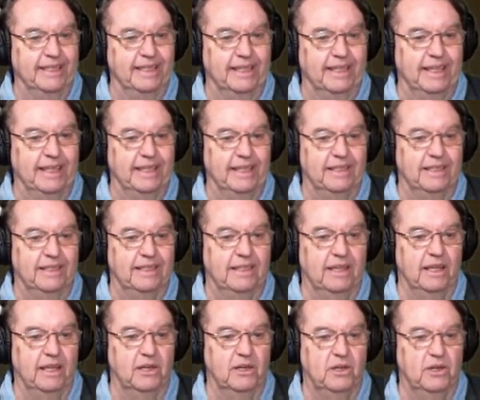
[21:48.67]
is
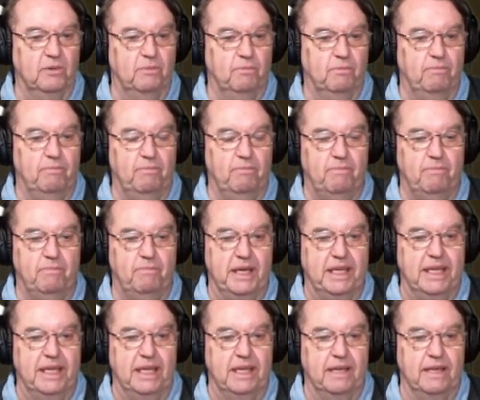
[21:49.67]
a good
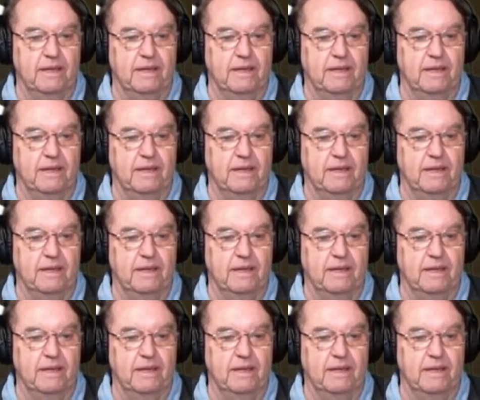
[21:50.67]
biggie.